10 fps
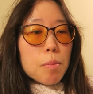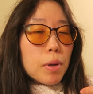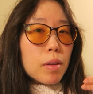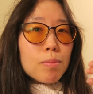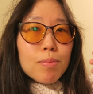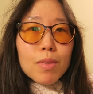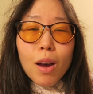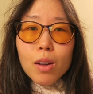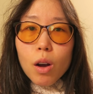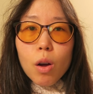but
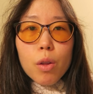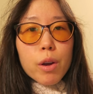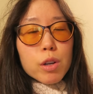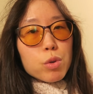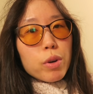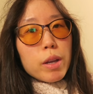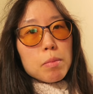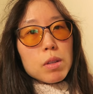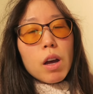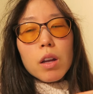not all their
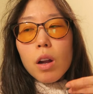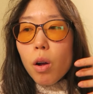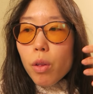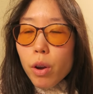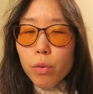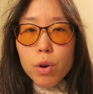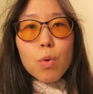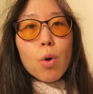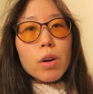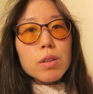dreams, not all their
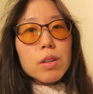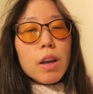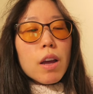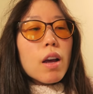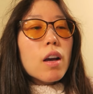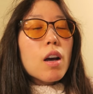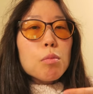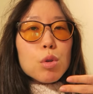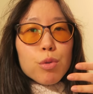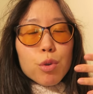rewards
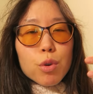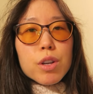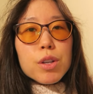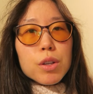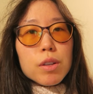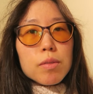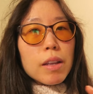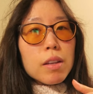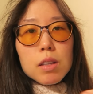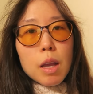come to fruition
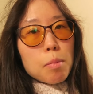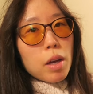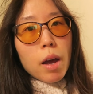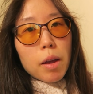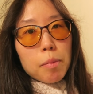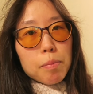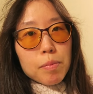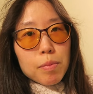at the same time.